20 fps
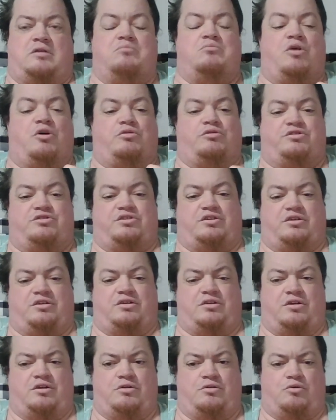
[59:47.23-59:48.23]

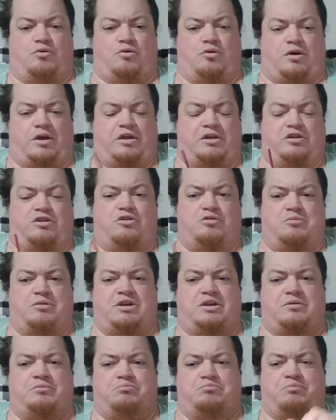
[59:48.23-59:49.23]
emotion or a
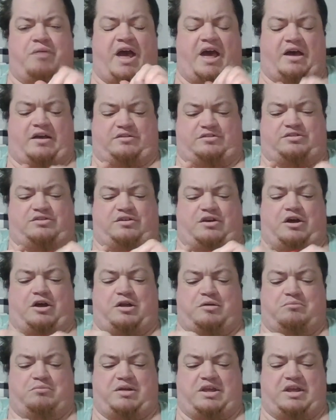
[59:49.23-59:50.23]
human
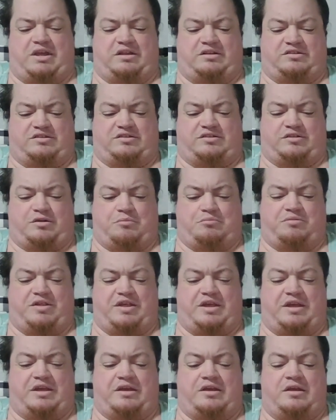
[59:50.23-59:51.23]
pastime. It's
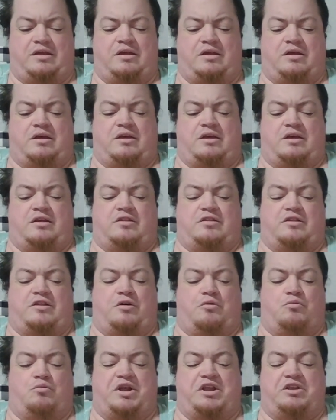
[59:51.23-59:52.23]
something
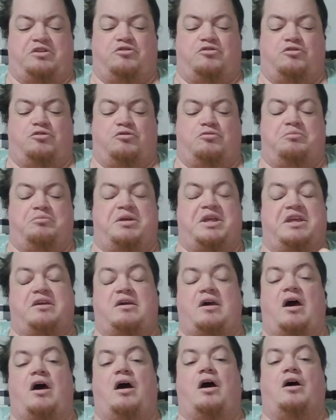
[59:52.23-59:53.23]
that we do
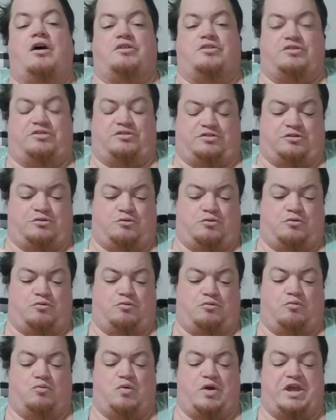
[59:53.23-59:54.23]
because
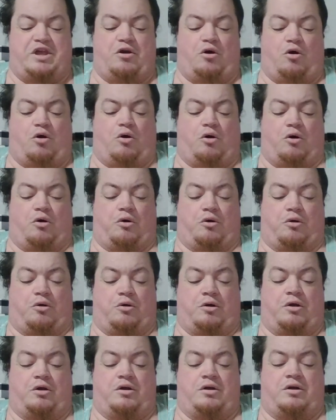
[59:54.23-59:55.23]
we
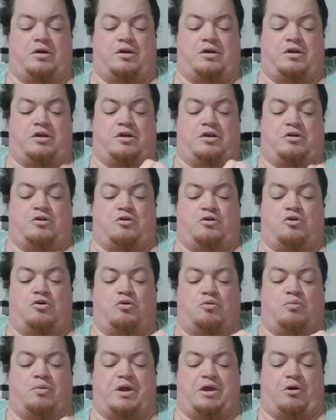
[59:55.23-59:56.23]
are
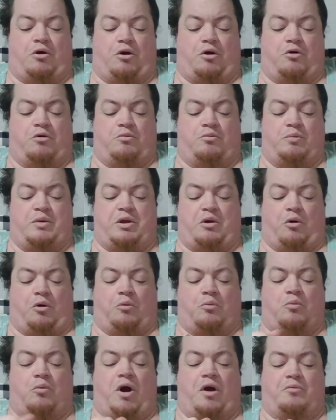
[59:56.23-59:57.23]
who we are. We
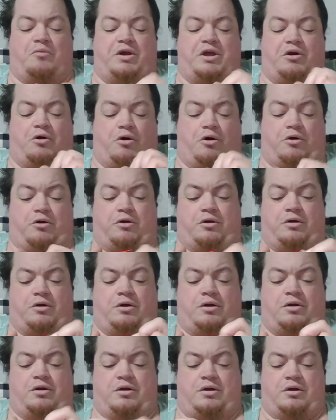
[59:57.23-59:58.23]
are what we are.
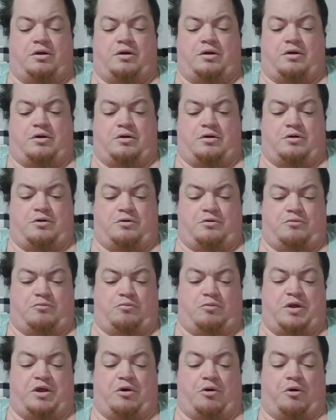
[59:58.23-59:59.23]

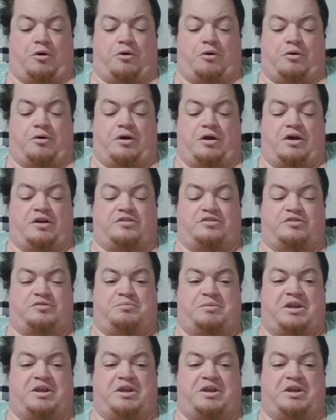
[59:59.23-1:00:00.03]
We are a